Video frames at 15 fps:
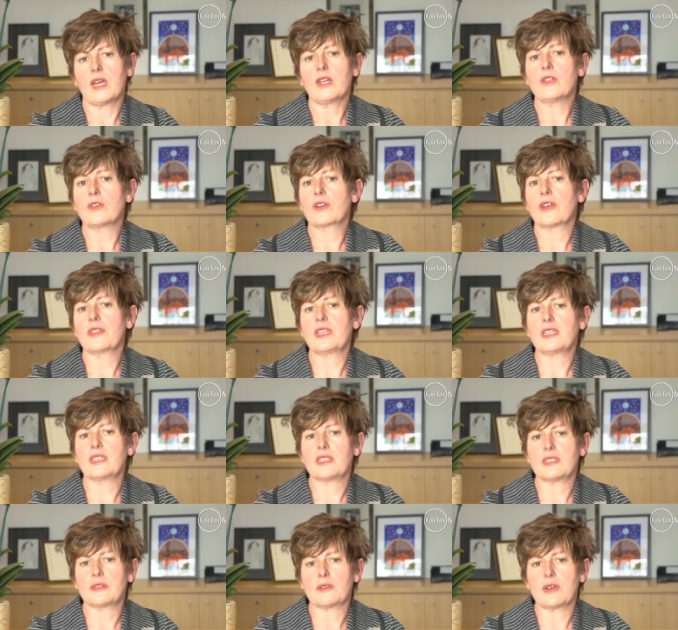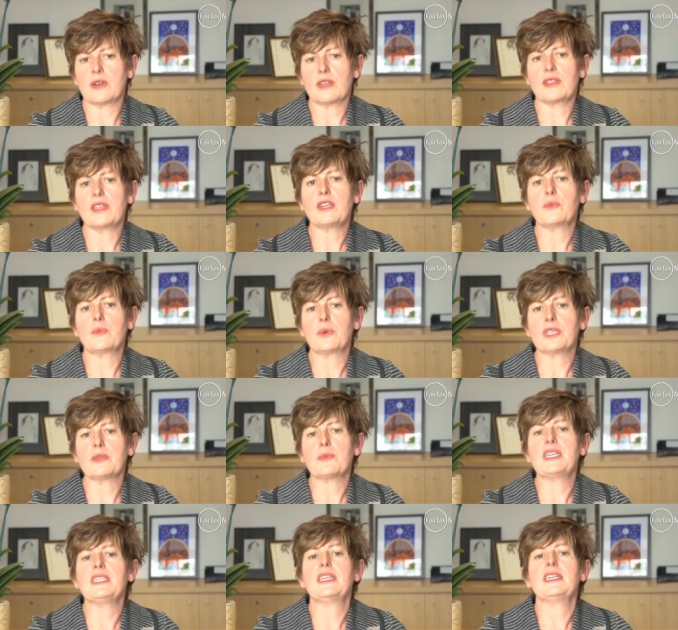Look, I think I think we,
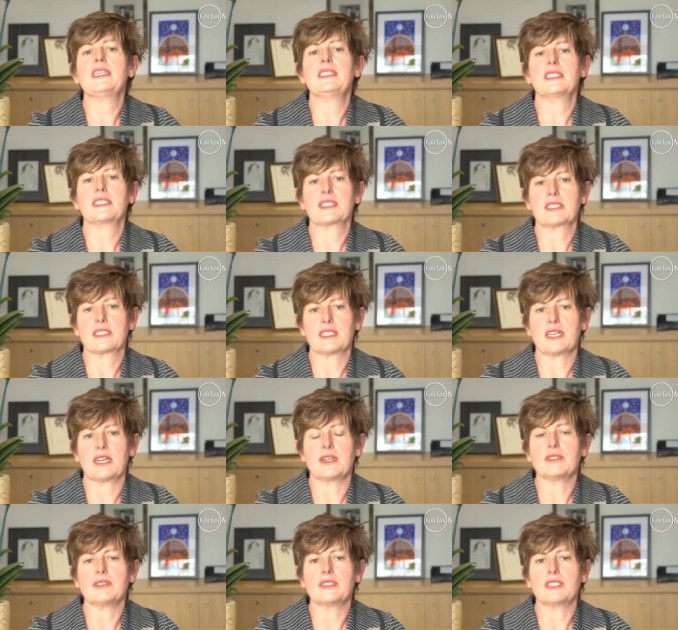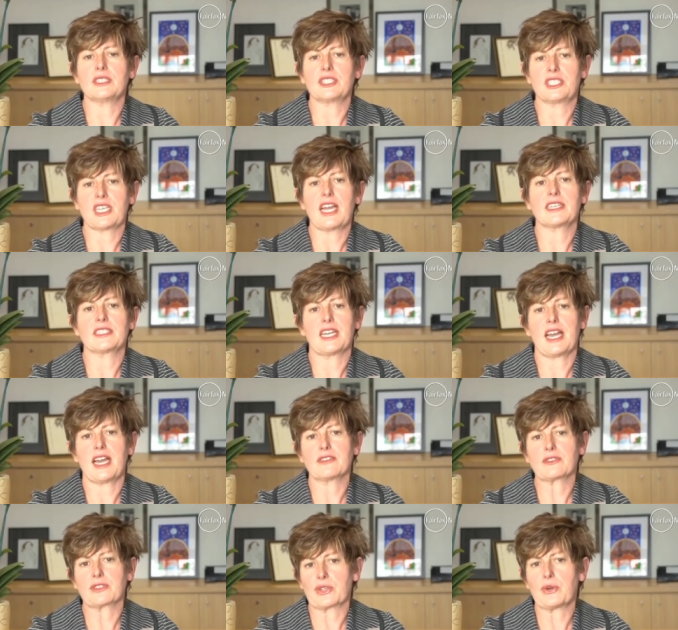we need to, you know, shout
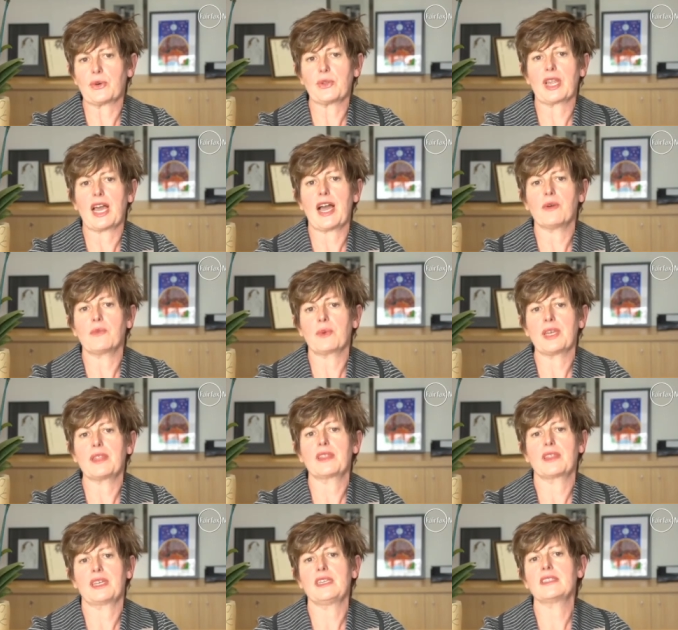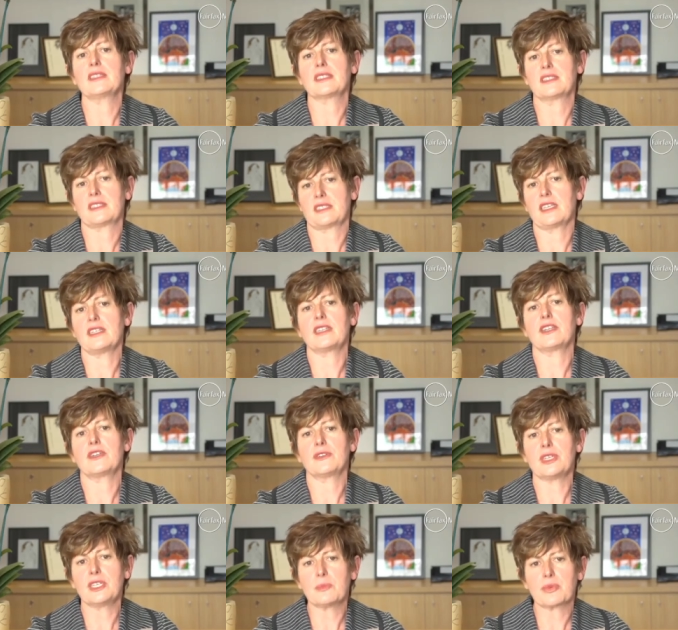out and call out where things are said that
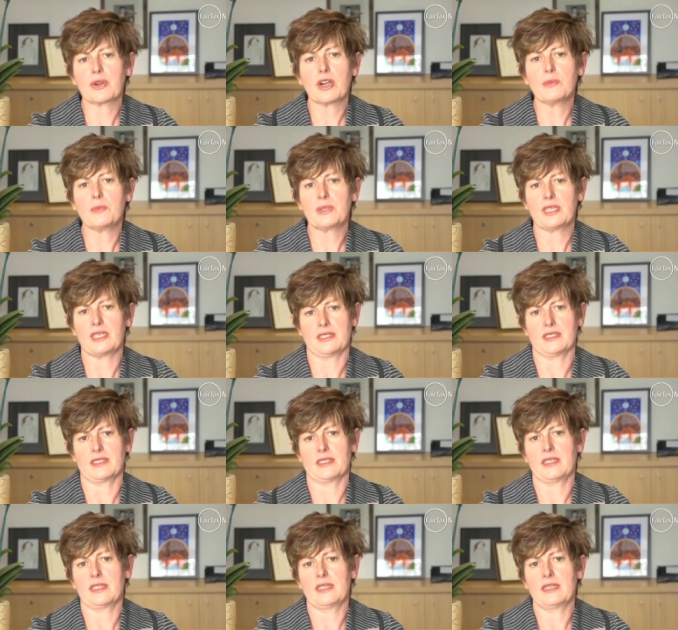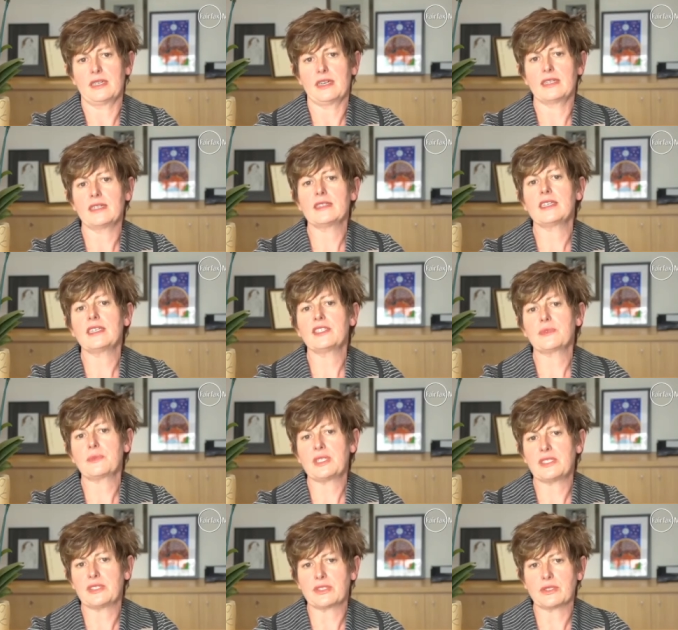are inappropriate. And unless
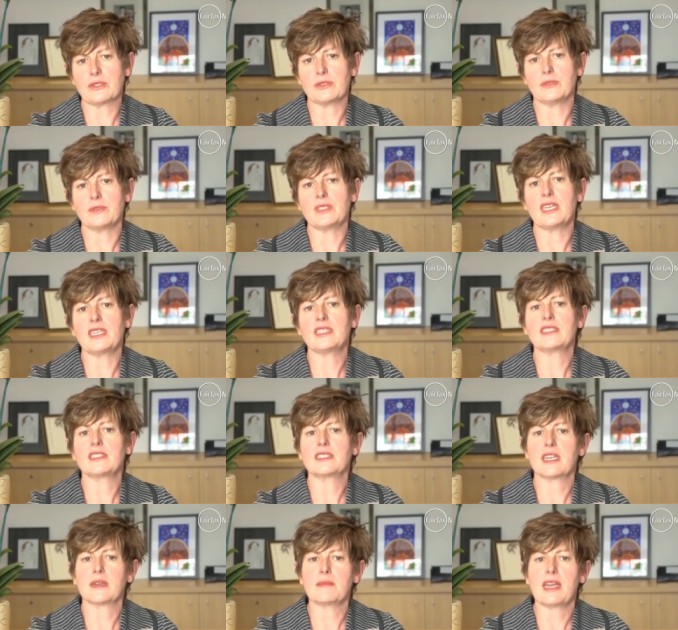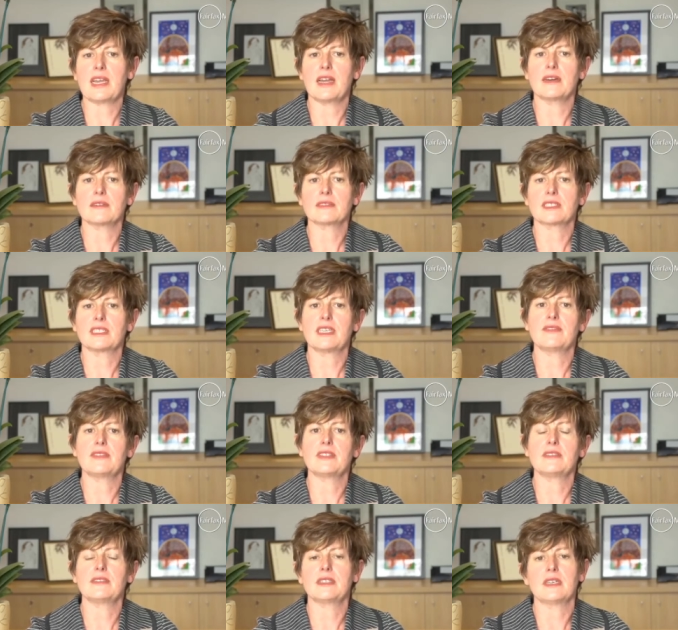we do, then it's somehow
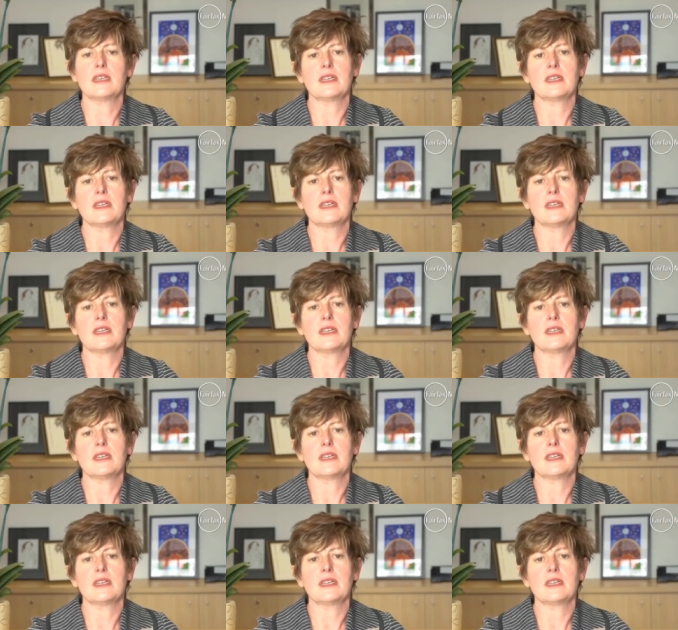given,